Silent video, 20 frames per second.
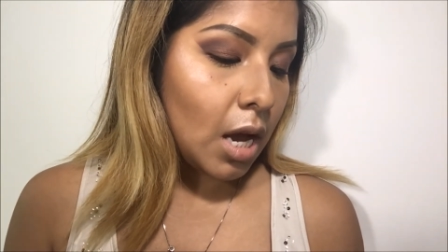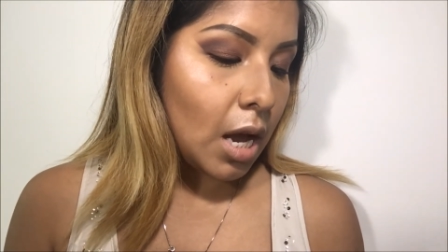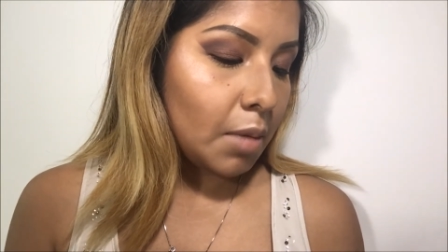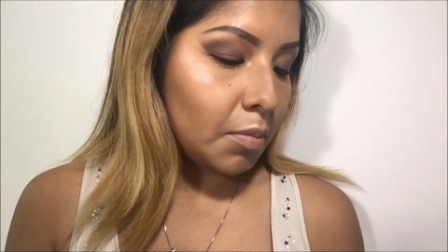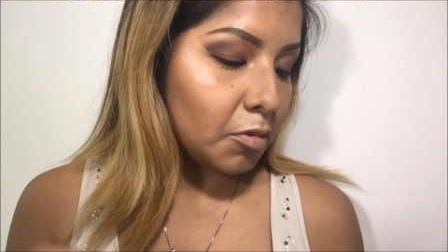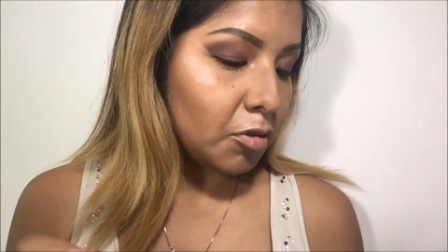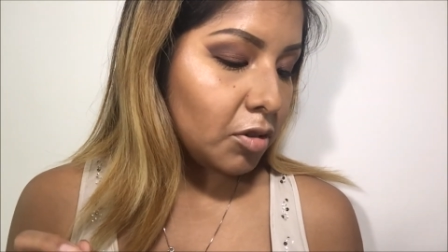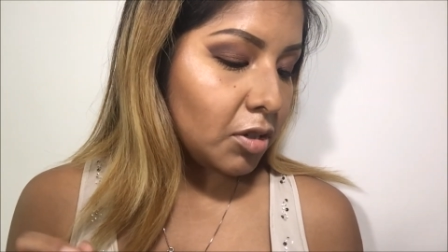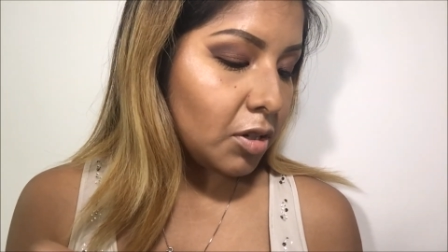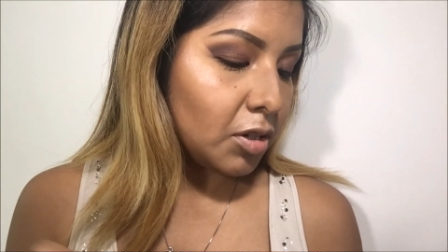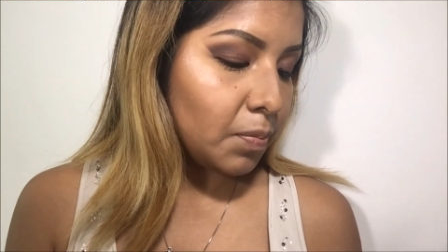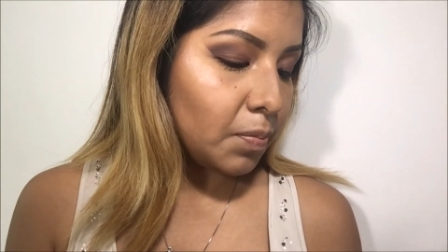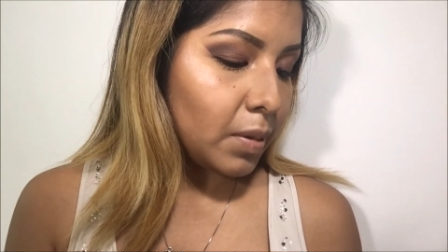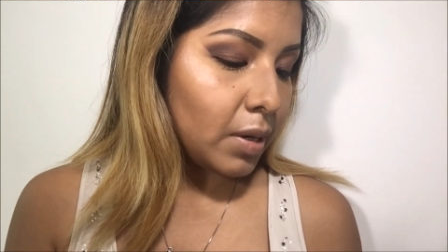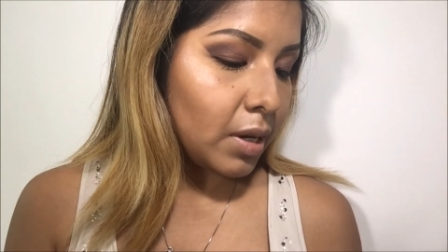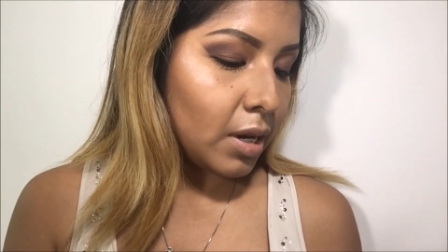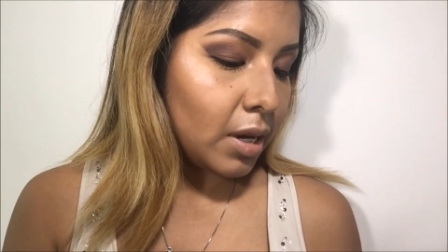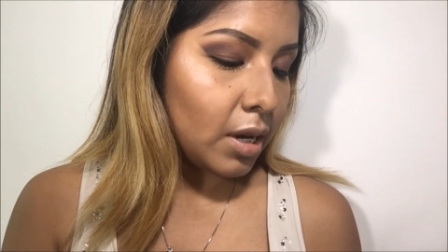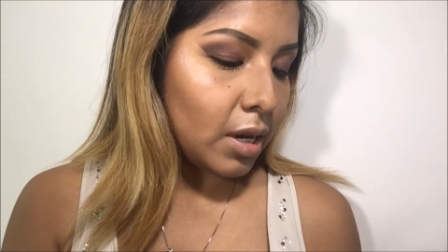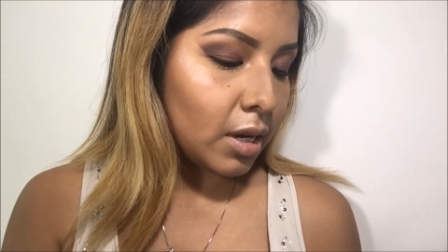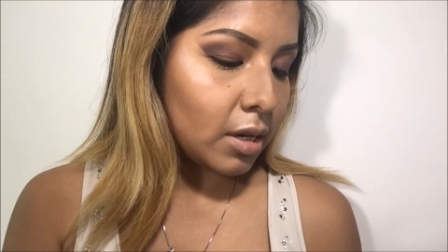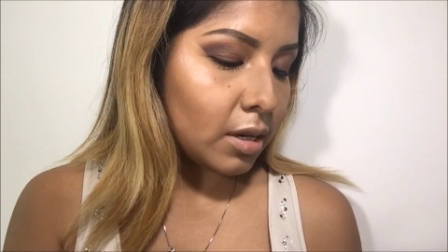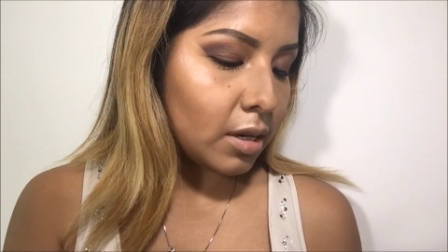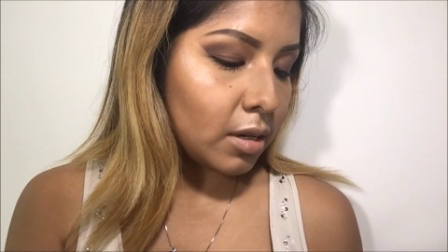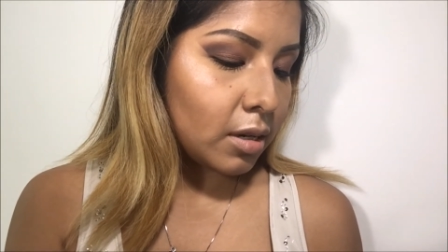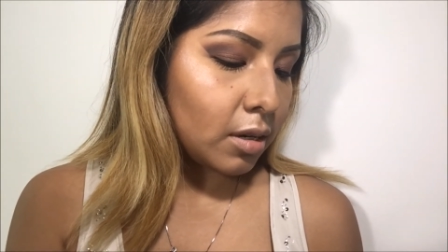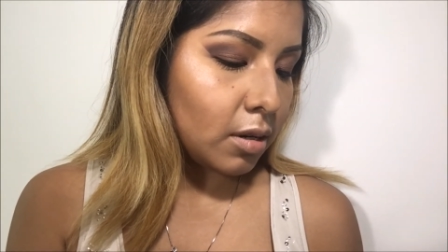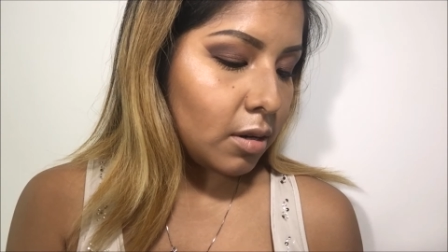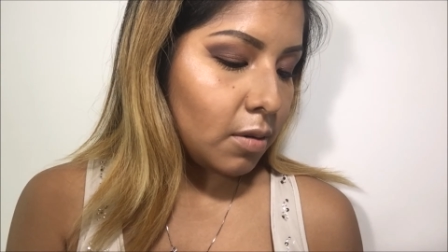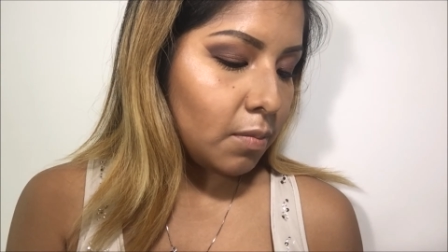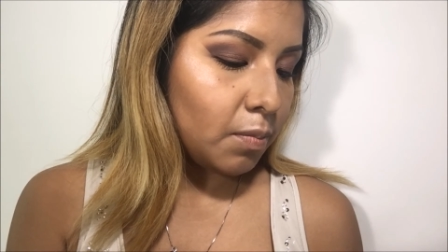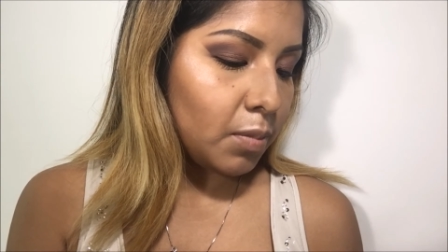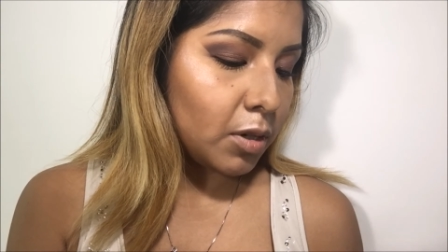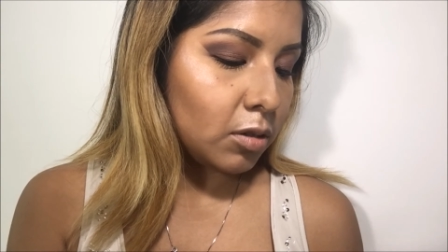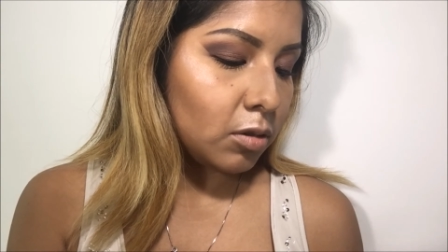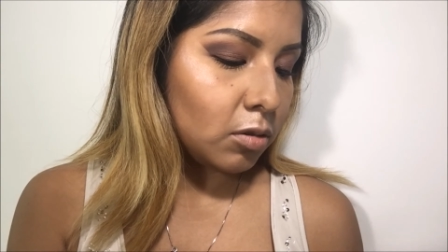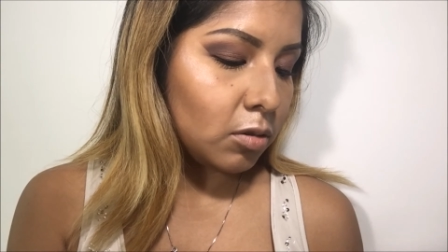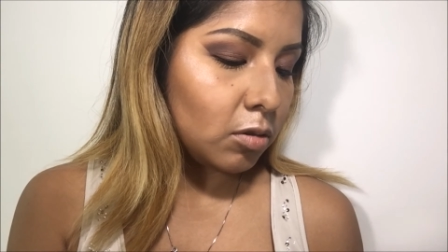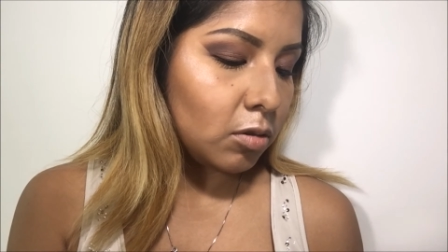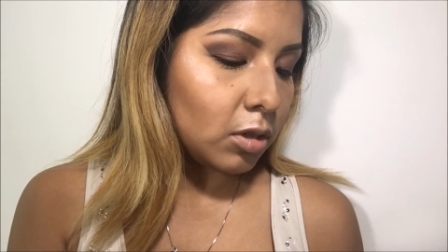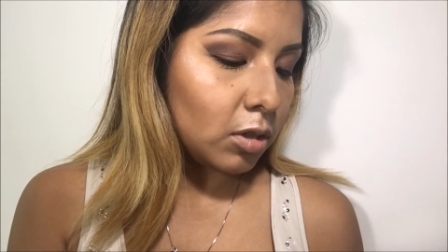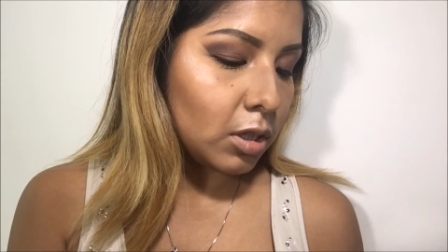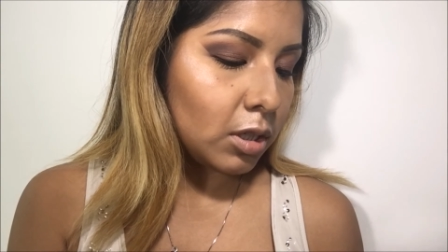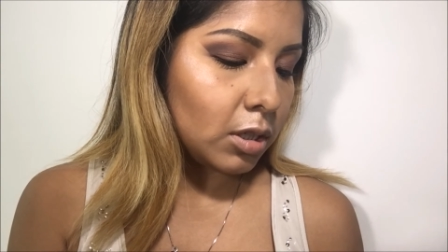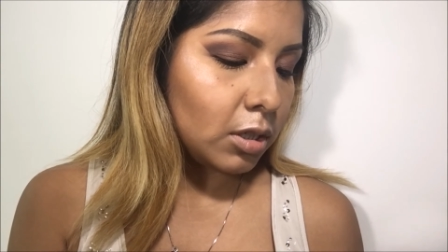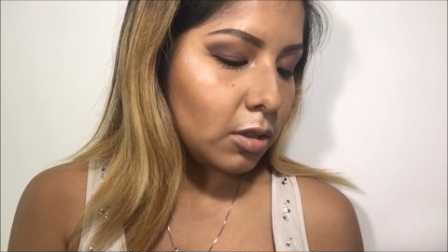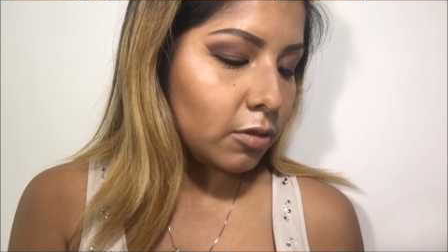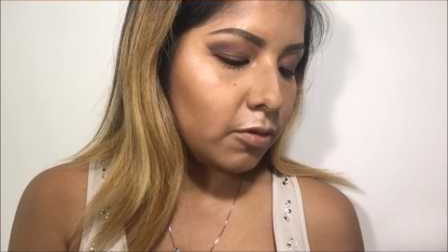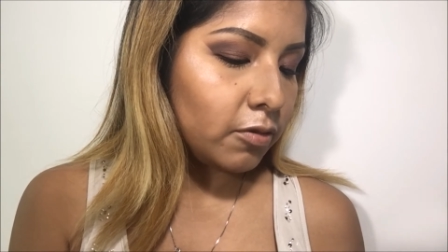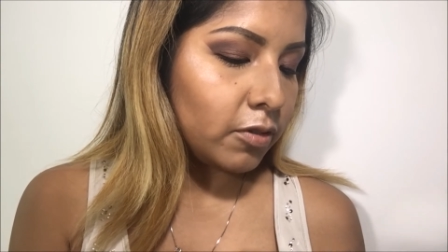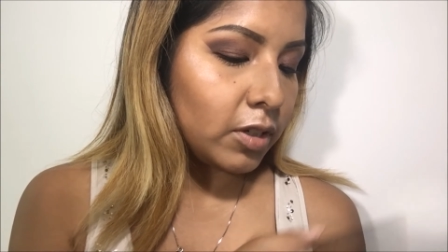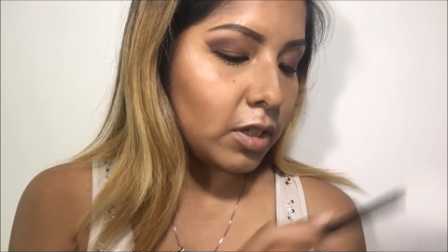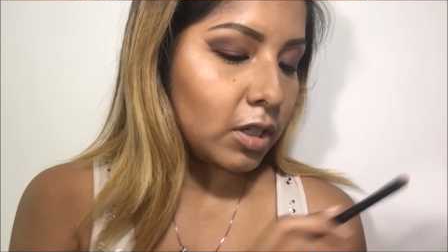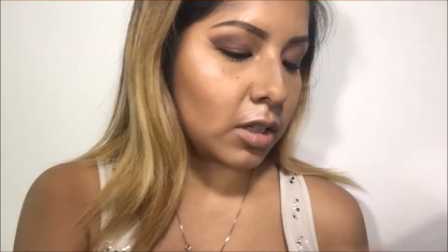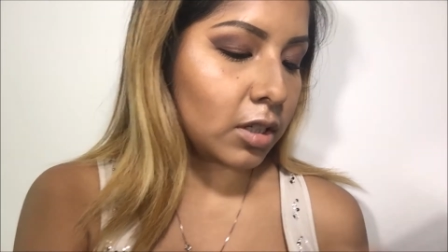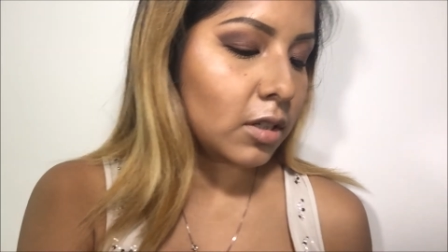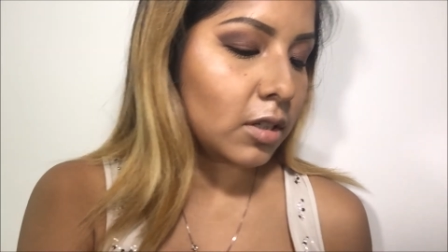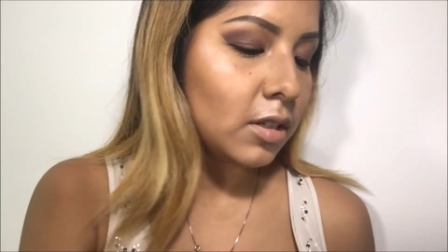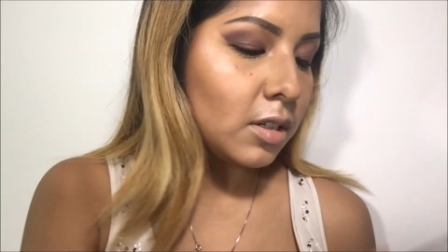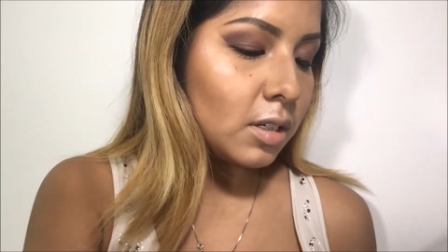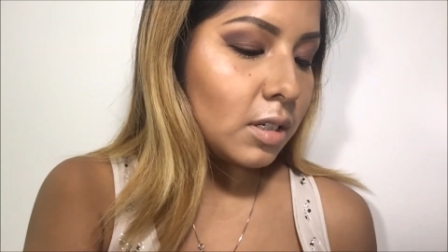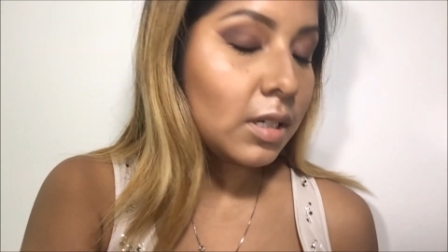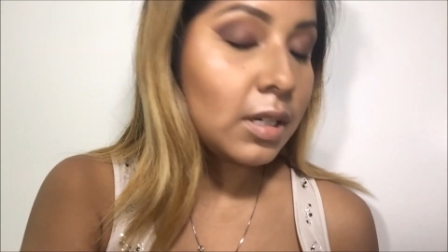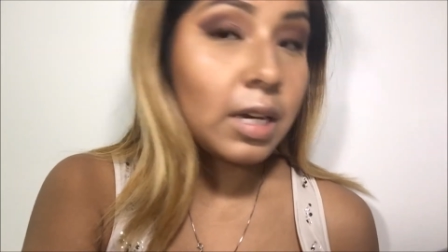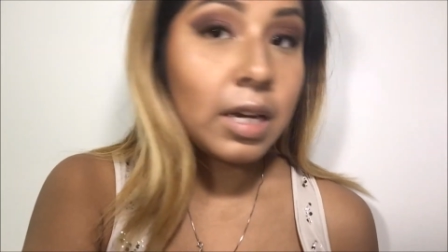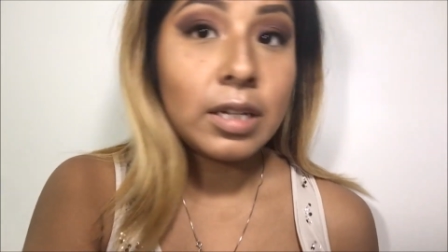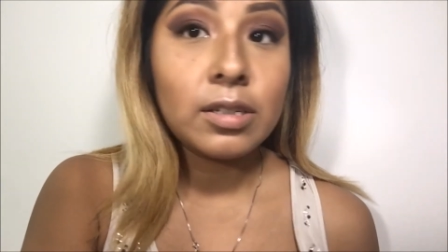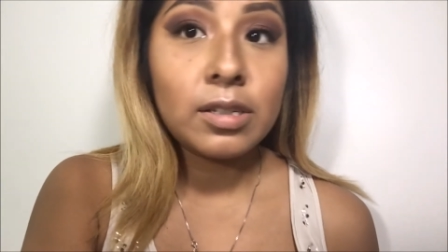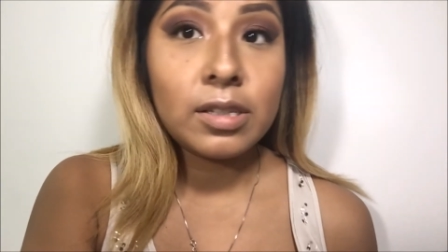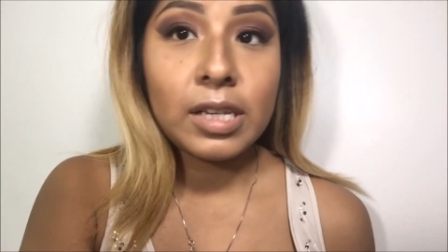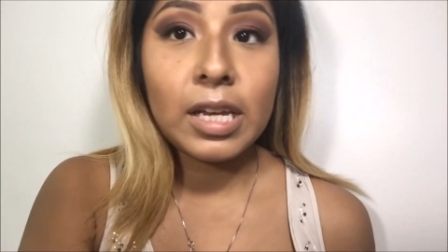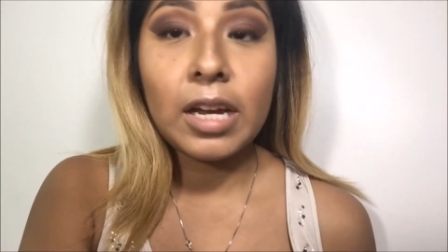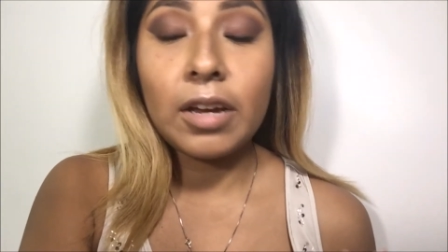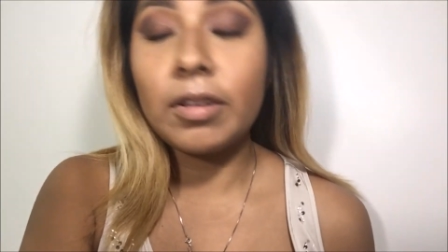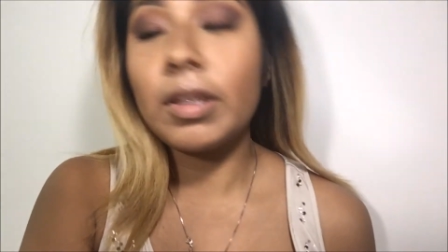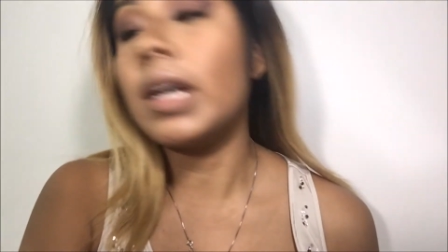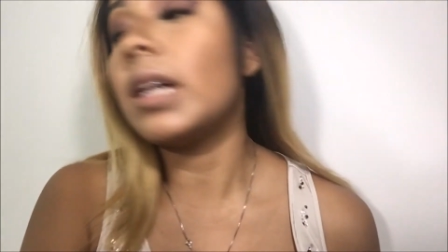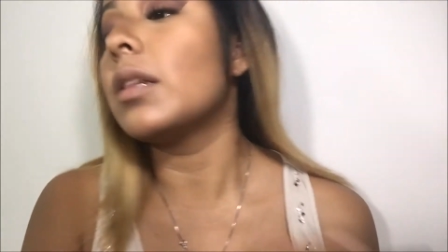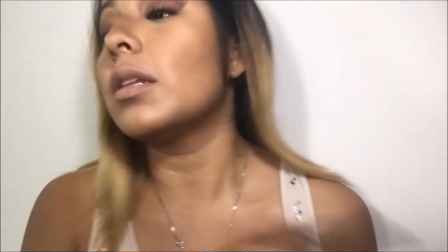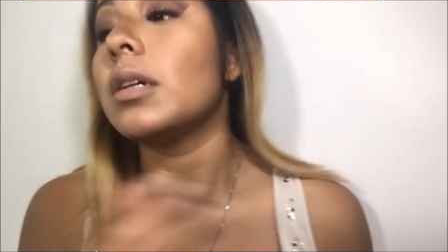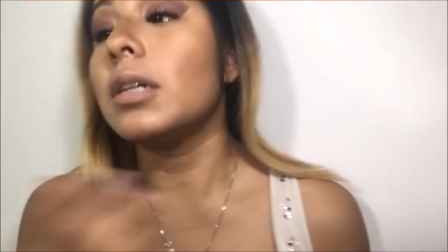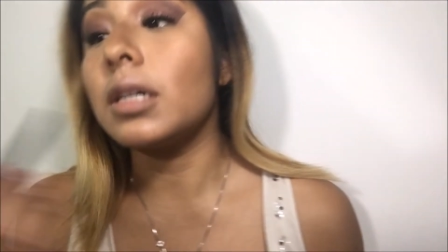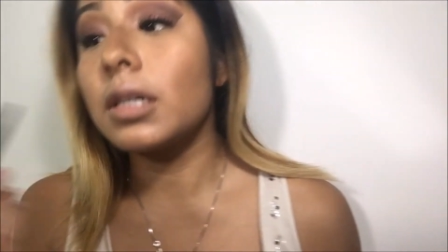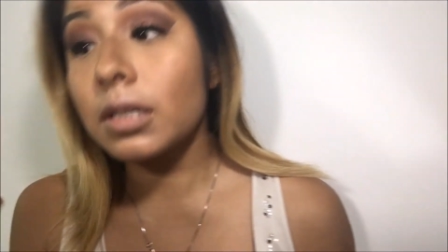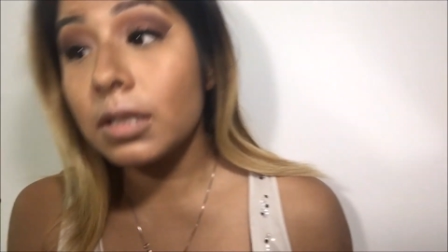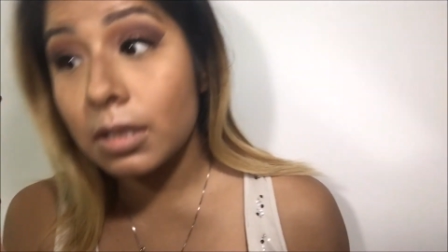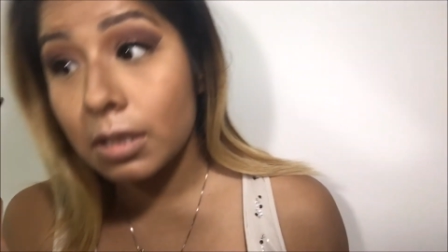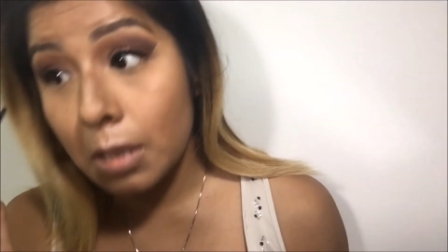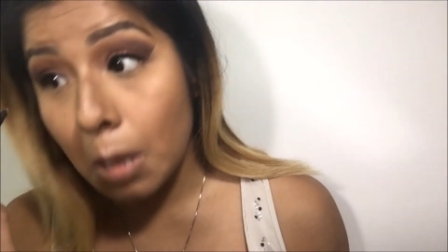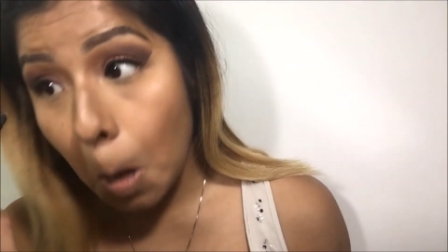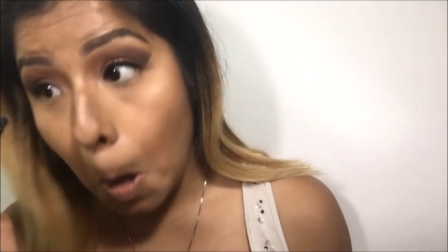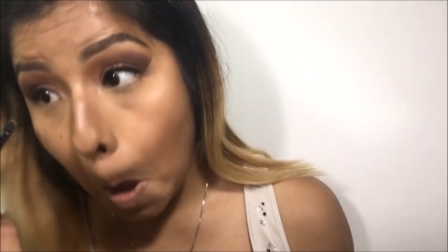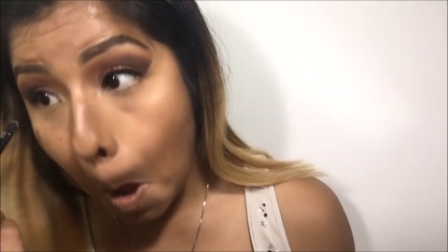I'm going to pick burnt orange first and see how that looks.